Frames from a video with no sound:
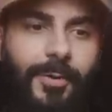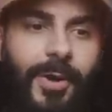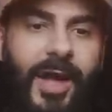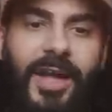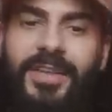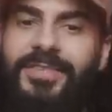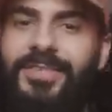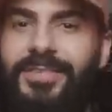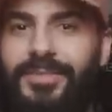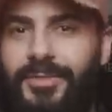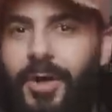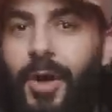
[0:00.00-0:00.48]

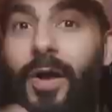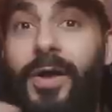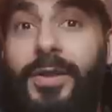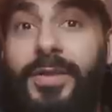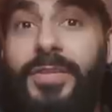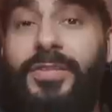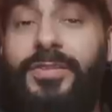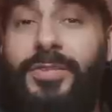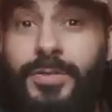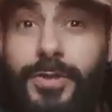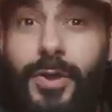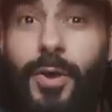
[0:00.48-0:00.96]
Us, the
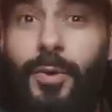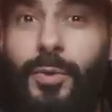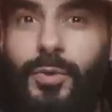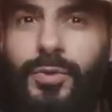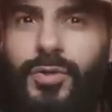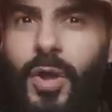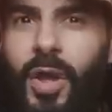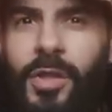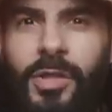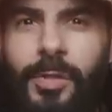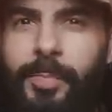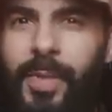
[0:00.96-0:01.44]
audience,
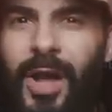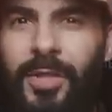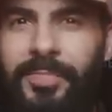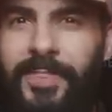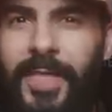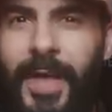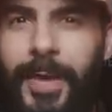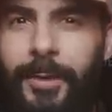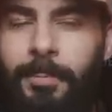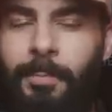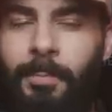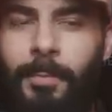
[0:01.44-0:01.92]
knows all about
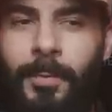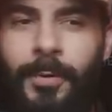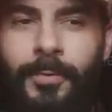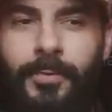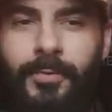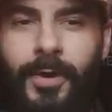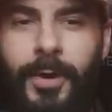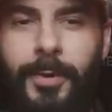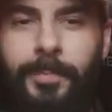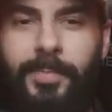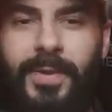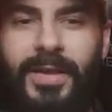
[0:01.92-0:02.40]
that,
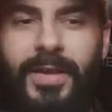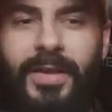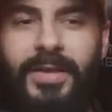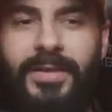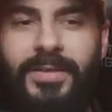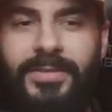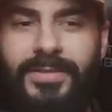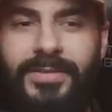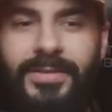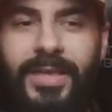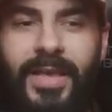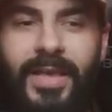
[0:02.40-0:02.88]
right?
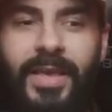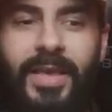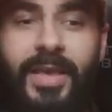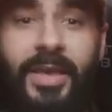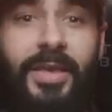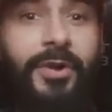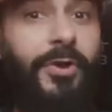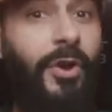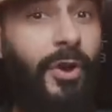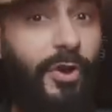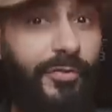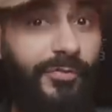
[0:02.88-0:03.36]
Because
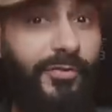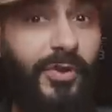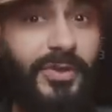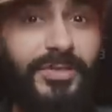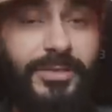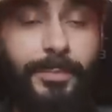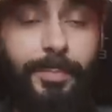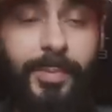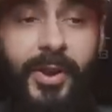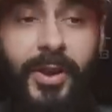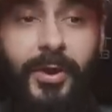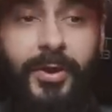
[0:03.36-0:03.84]
in her
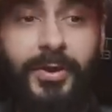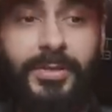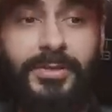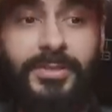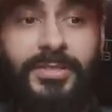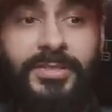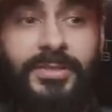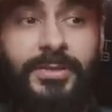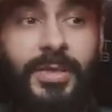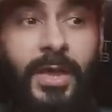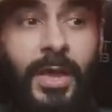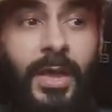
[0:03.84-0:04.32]
first
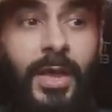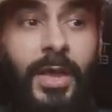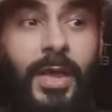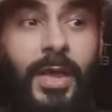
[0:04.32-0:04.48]
appearance,